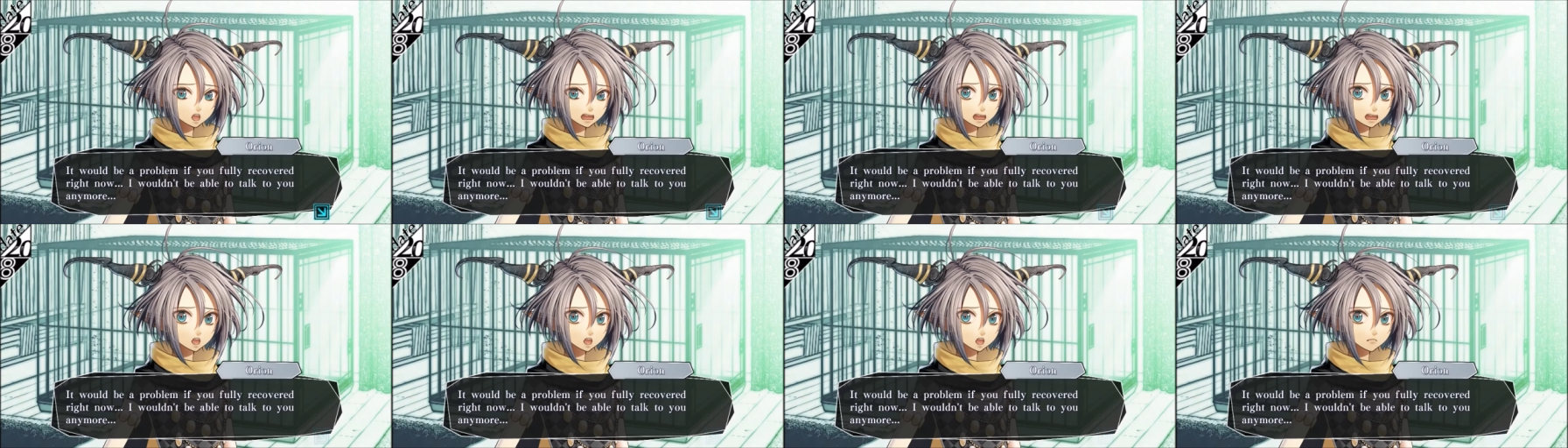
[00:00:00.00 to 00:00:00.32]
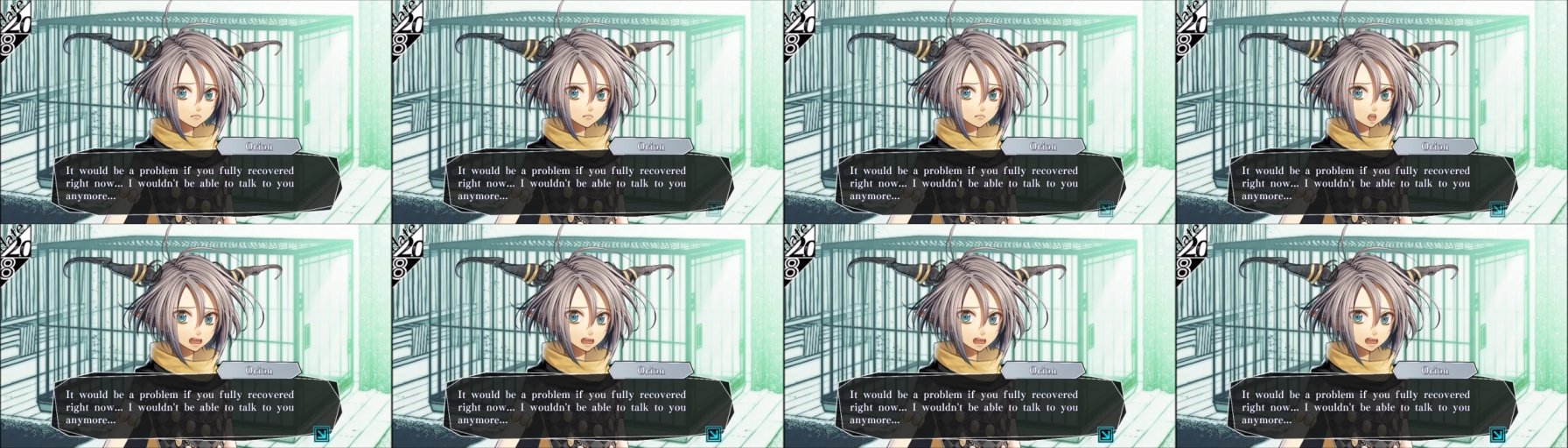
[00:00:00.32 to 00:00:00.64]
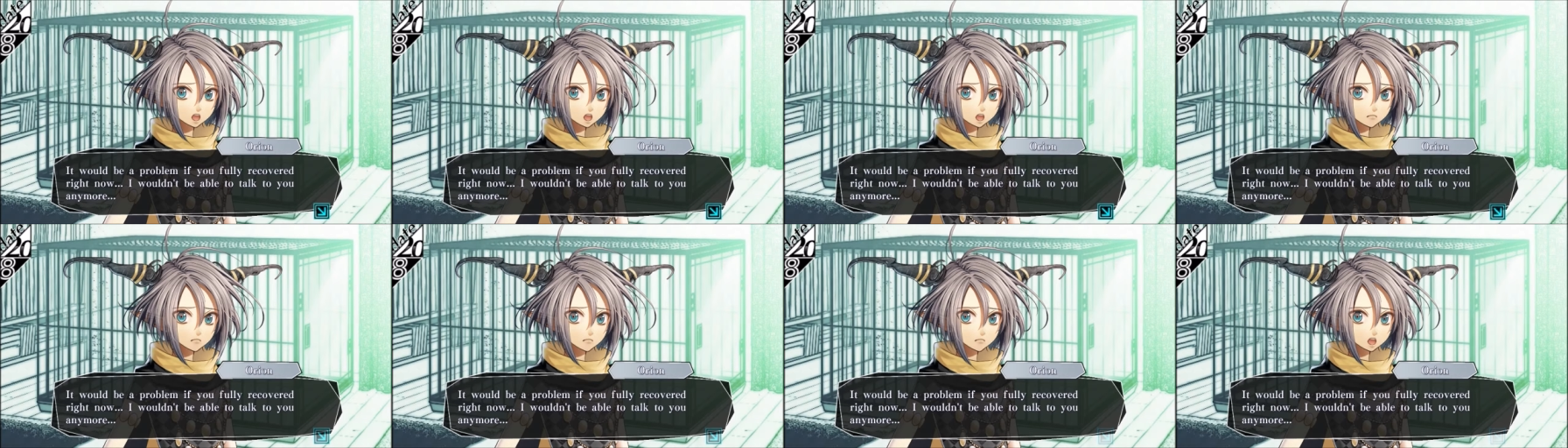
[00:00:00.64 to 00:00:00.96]
I wouldn't be
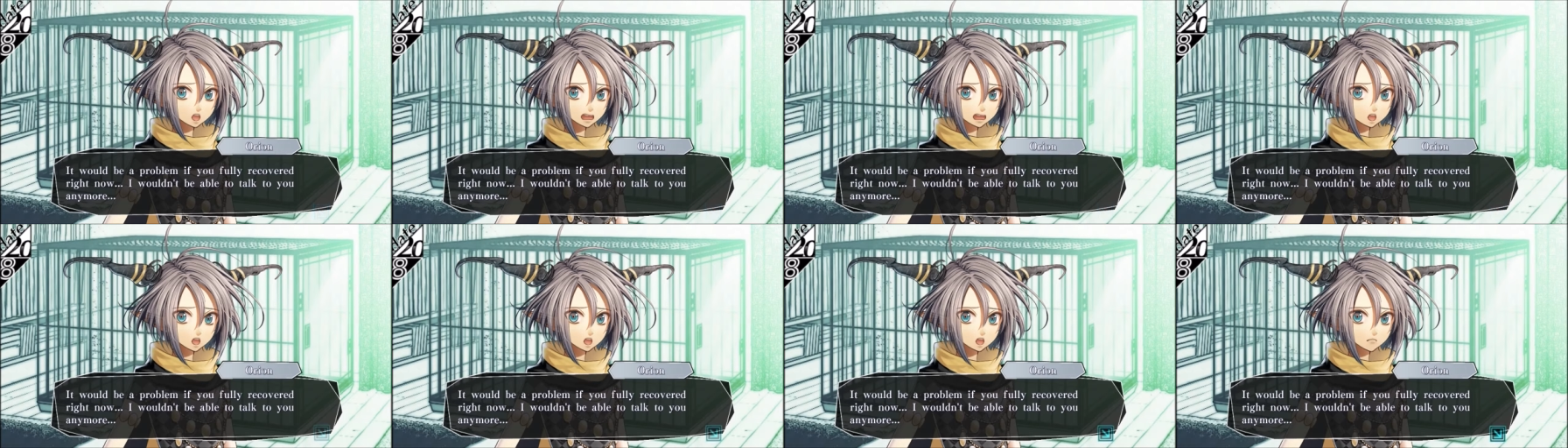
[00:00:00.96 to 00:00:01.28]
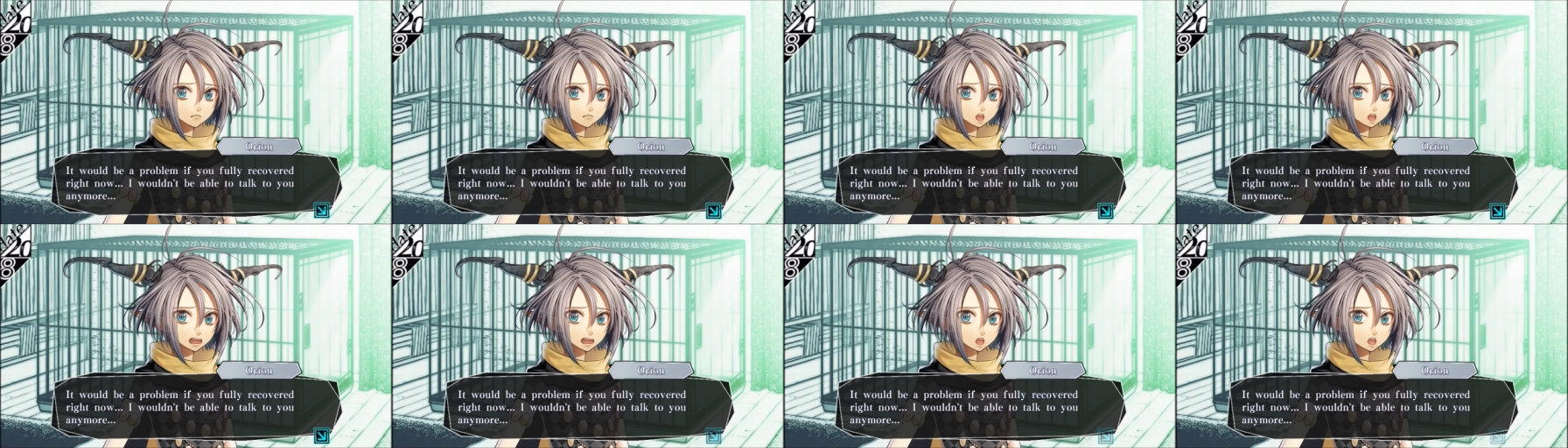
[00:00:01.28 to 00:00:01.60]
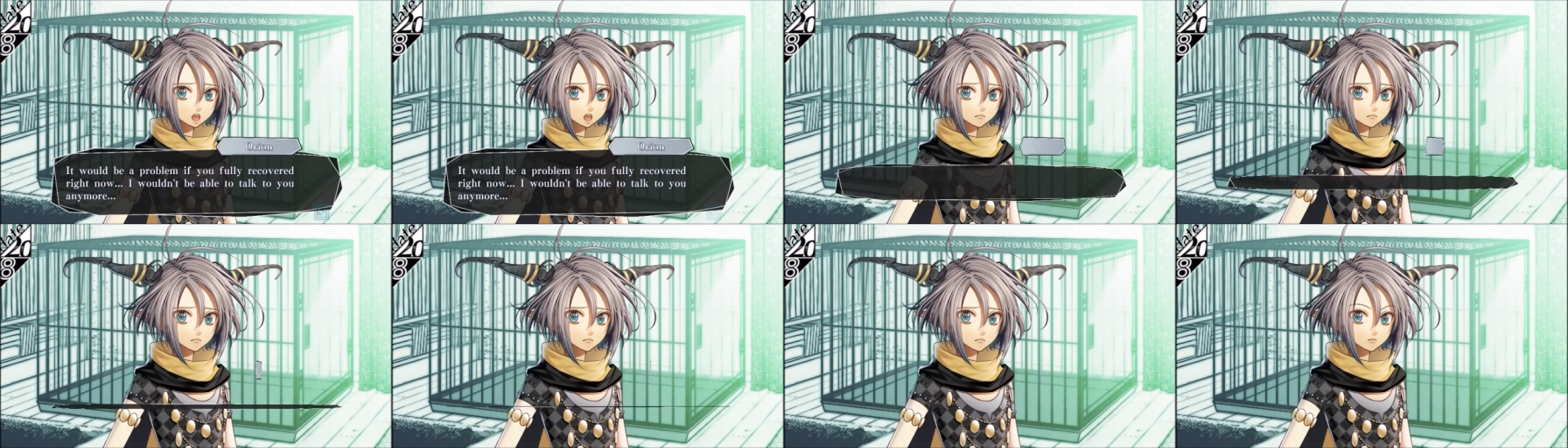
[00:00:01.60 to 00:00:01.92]
able to talk to you
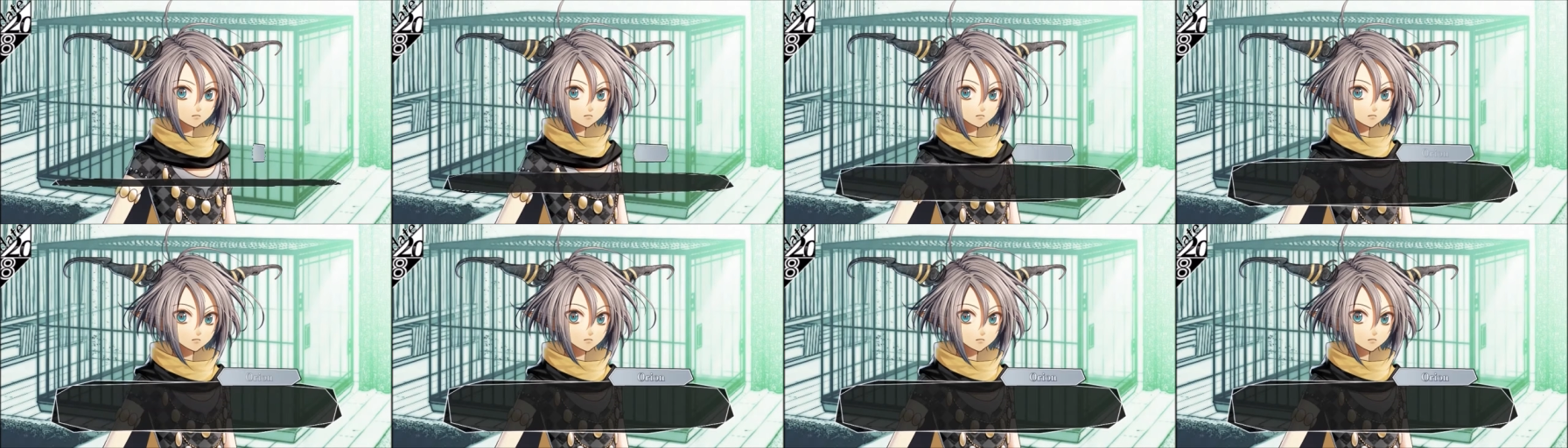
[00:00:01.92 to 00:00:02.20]
anymore.